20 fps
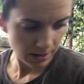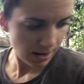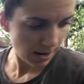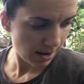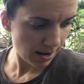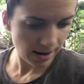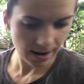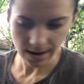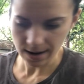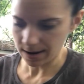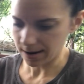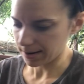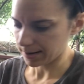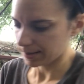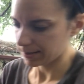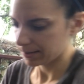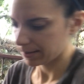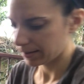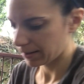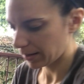
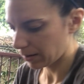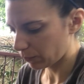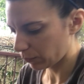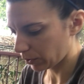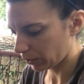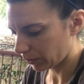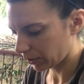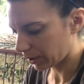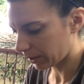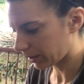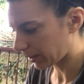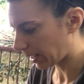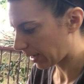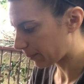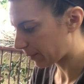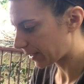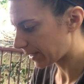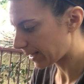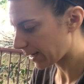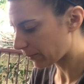and then we're gonna clamp
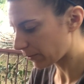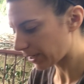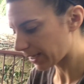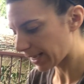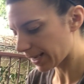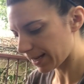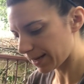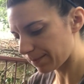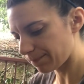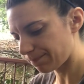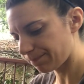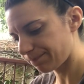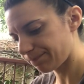it down again.